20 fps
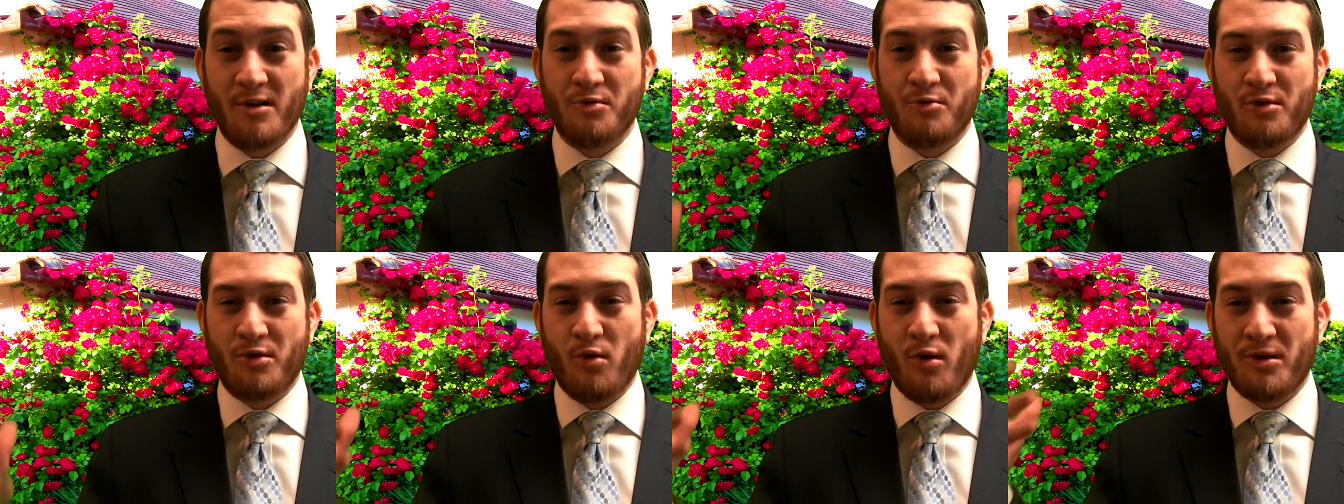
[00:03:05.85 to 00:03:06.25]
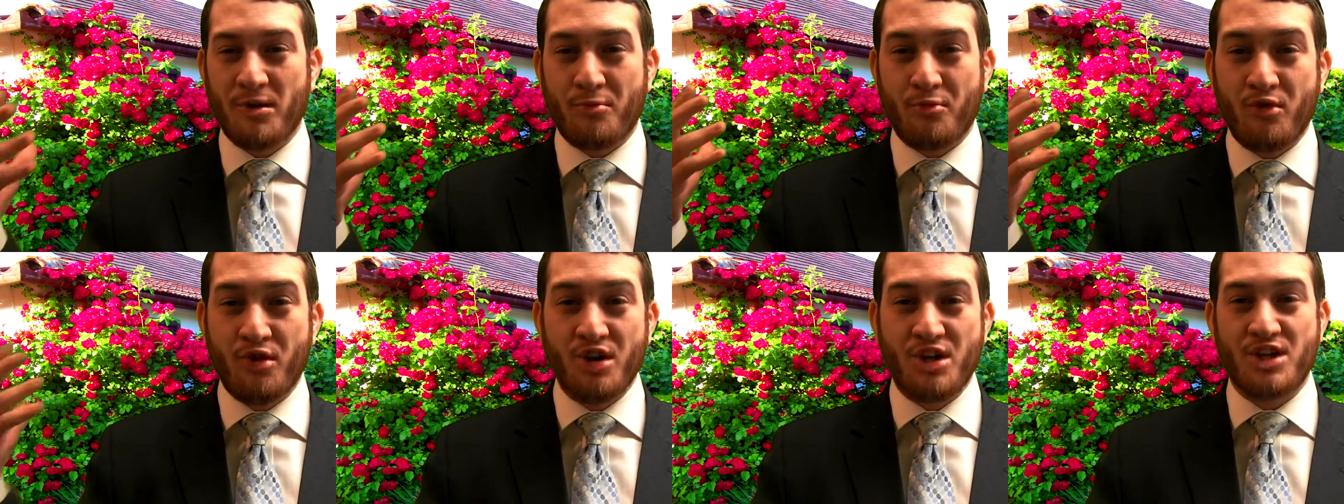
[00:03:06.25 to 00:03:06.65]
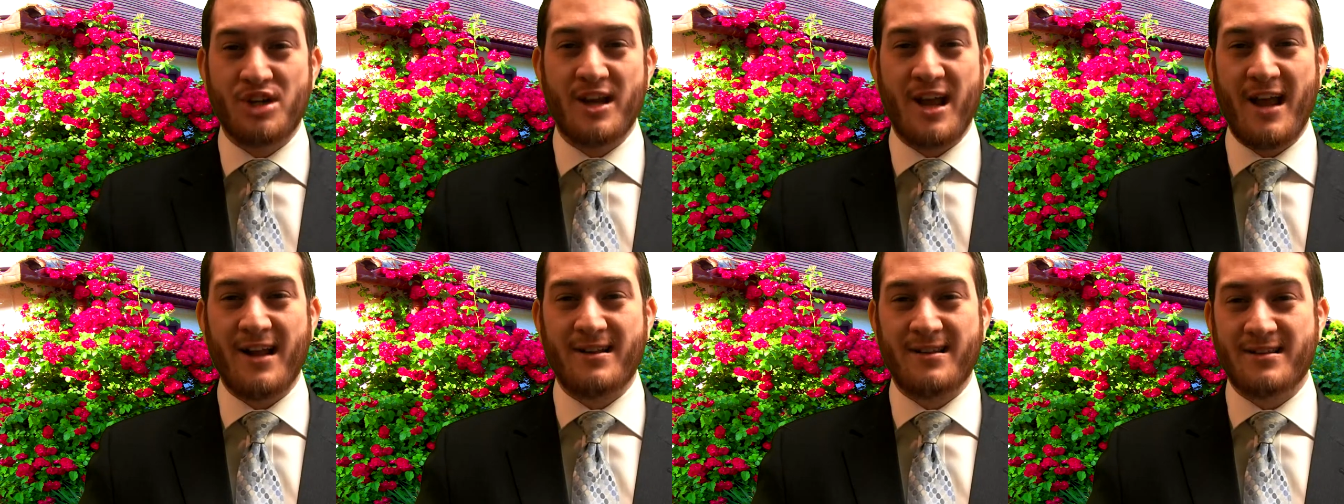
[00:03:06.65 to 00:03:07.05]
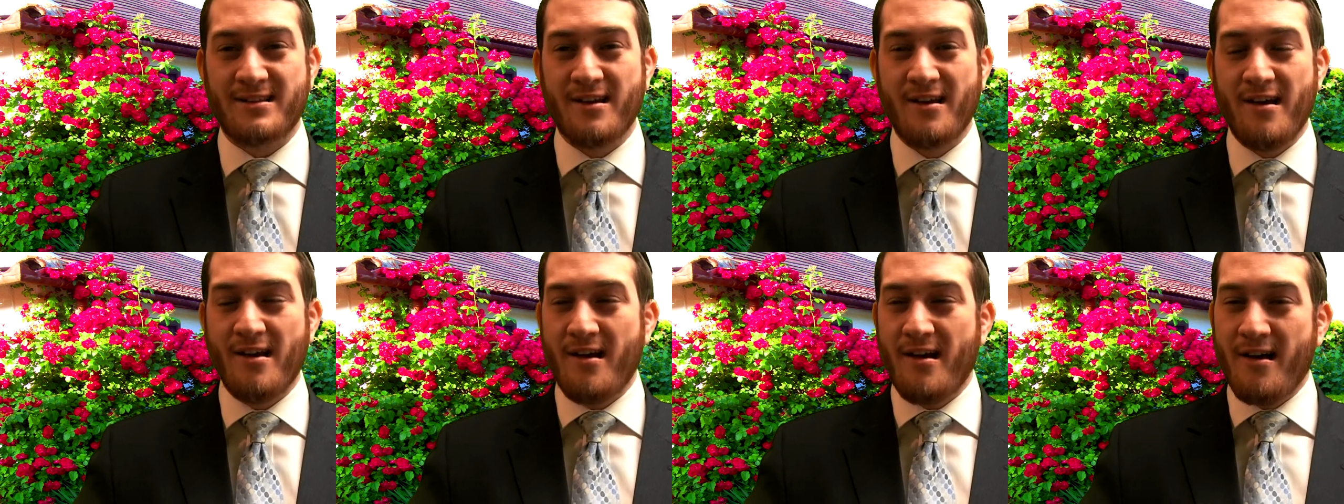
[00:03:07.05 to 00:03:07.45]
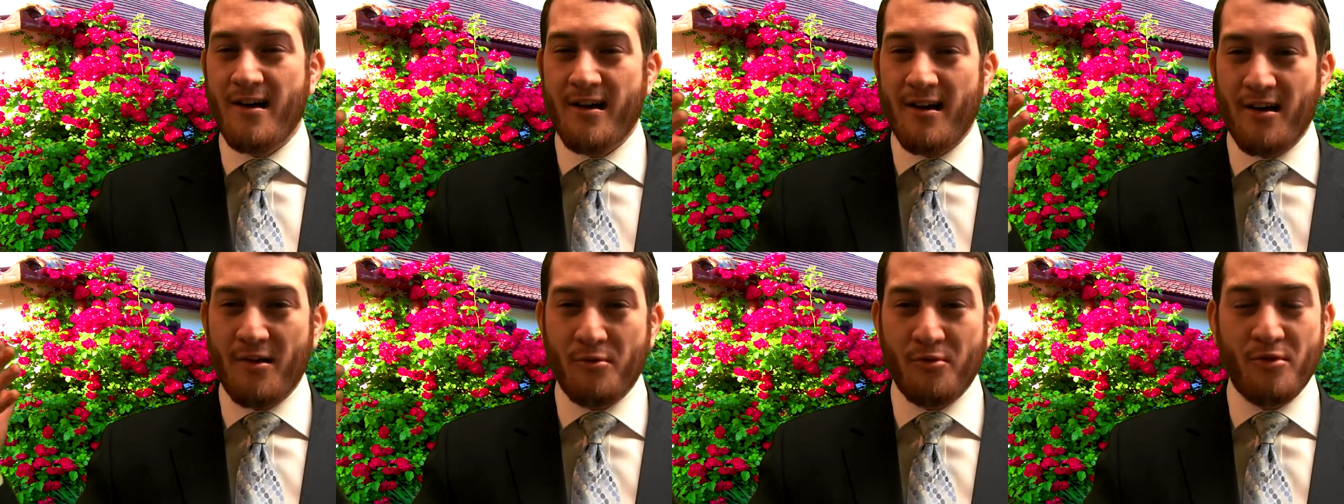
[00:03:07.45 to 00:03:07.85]
The world appreciates
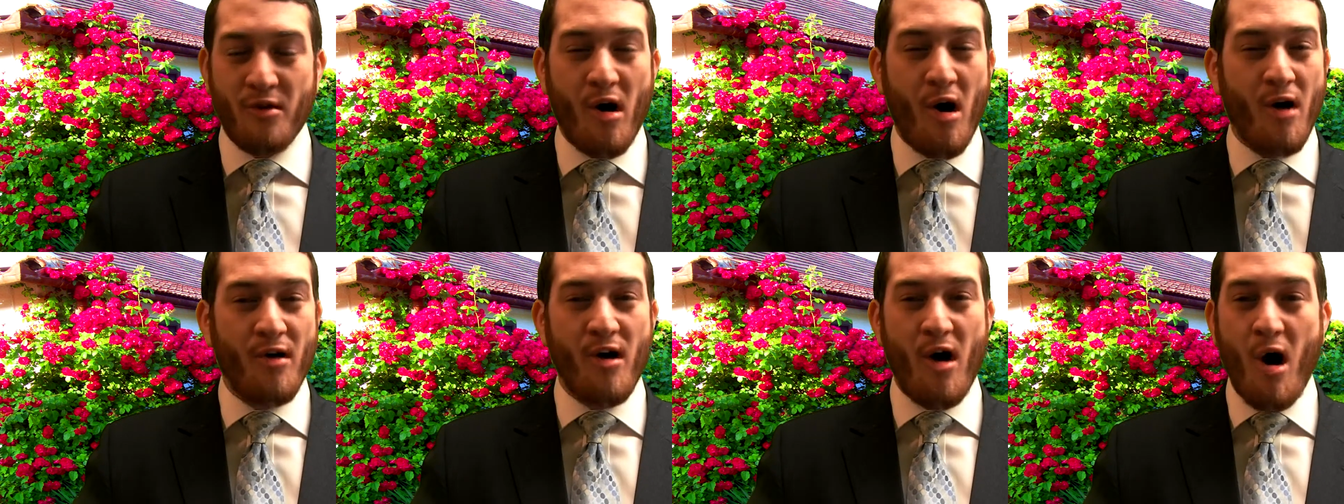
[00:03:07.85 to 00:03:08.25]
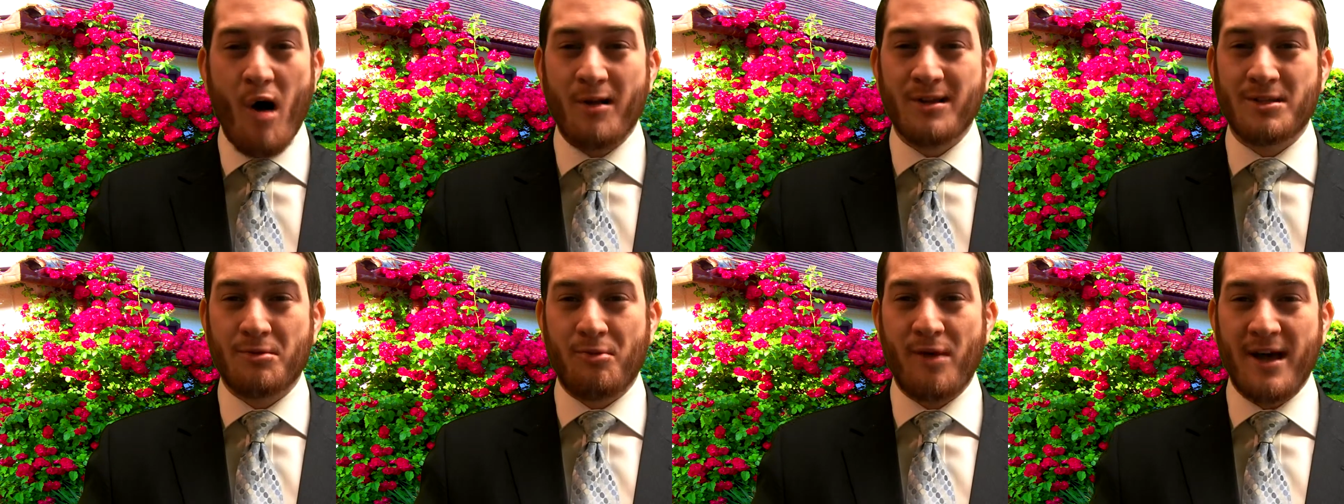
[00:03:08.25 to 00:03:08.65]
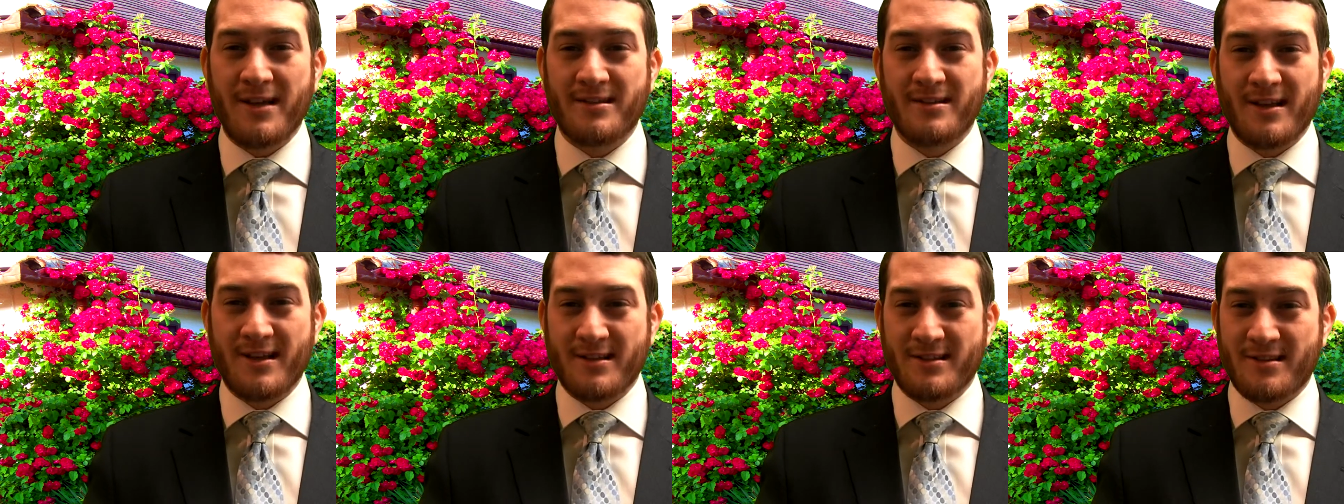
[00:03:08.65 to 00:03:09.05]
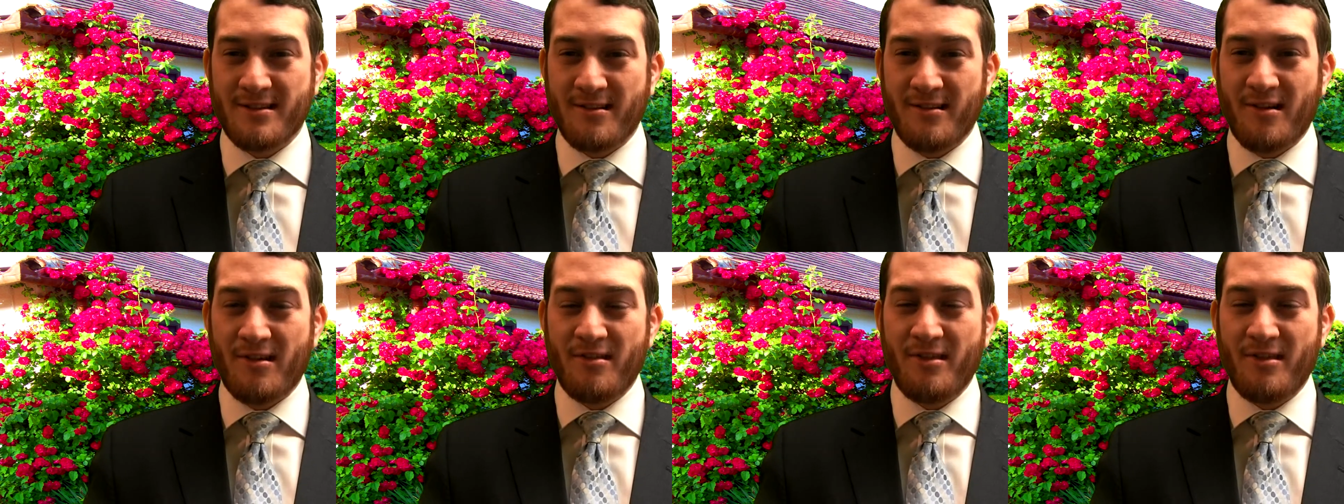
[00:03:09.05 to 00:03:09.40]
all its blessings,